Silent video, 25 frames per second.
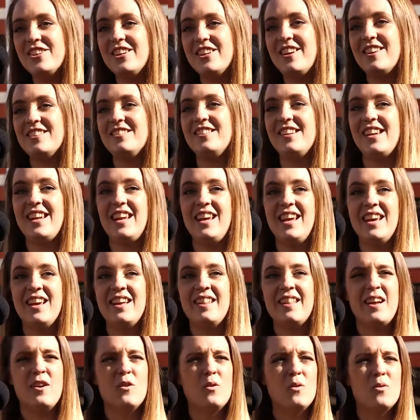she doesn't hear
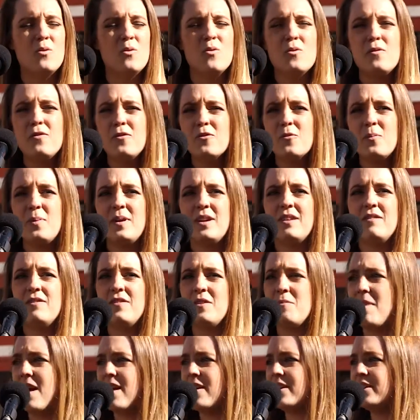that awful bit of
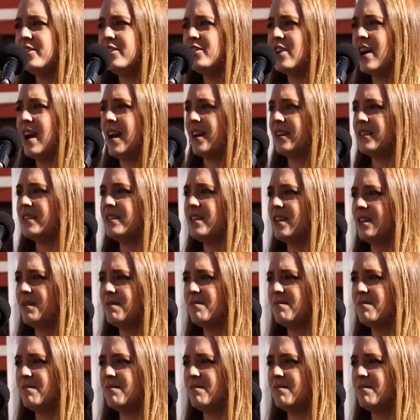the Marriage Act that